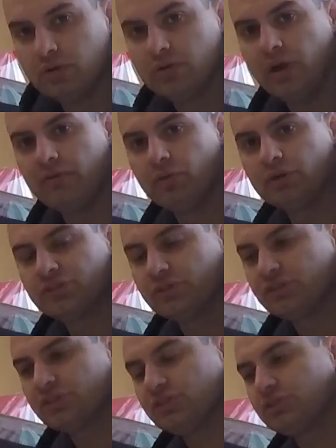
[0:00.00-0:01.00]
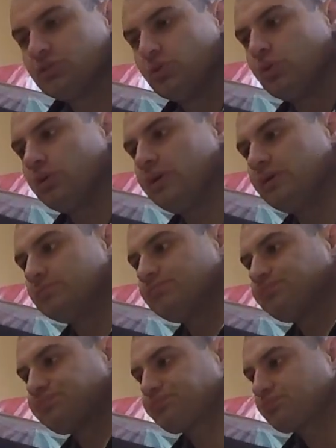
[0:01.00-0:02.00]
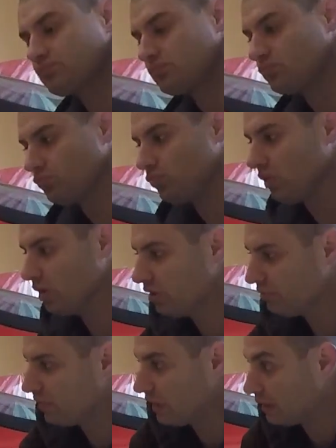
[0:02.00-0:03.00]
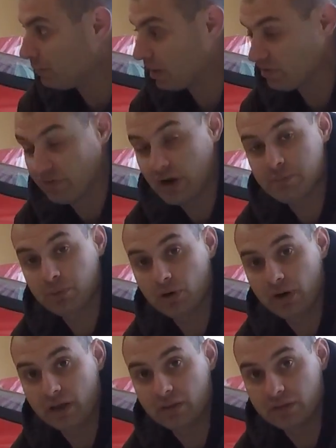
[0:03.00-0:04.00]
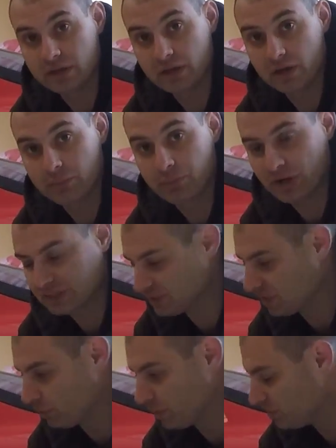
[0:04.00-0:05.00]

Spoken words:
Everyone, so this is the story of my Viper and the process I went